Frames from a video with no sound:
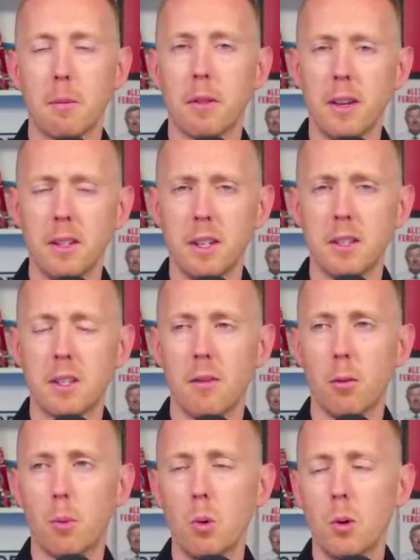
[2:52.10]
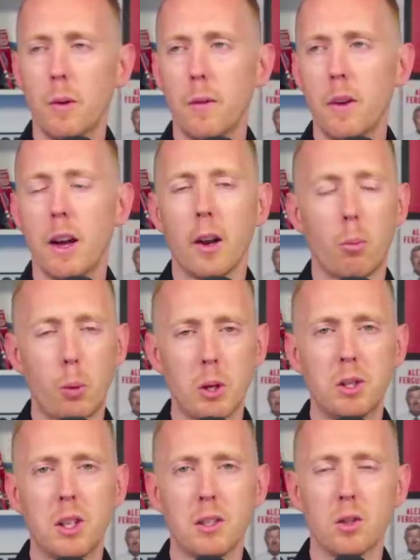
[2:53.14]
game, I think is against Liverpool, and our
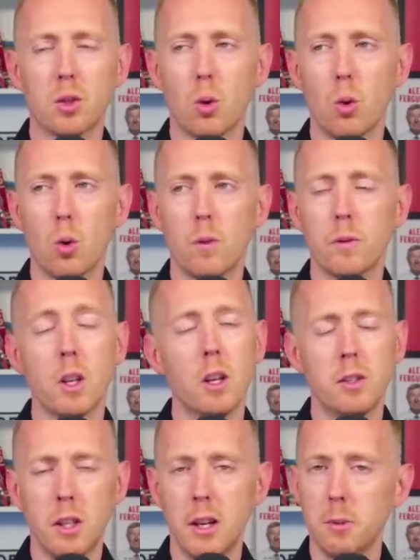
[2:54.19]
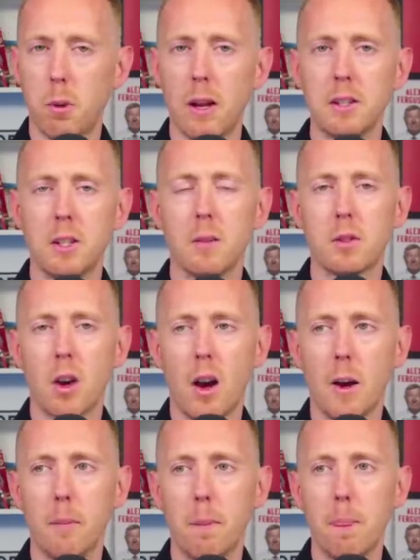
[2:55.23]
preseason tour. So there still is plenty of
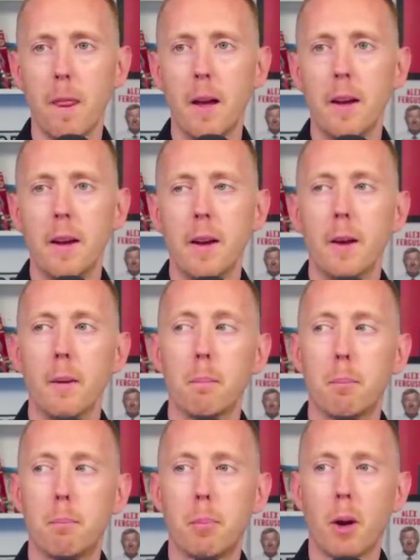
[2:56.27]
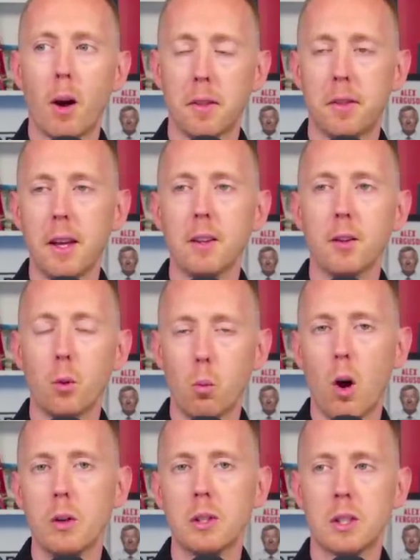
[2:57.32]
time. But I think that the
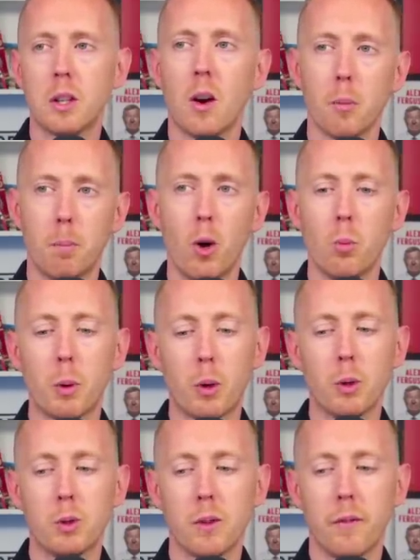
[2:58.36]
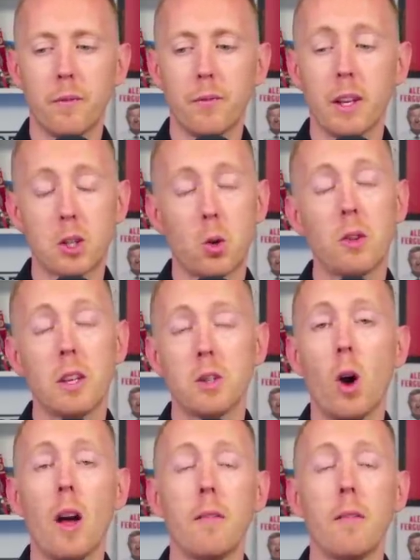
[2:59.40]
worries are starting to build because there's there's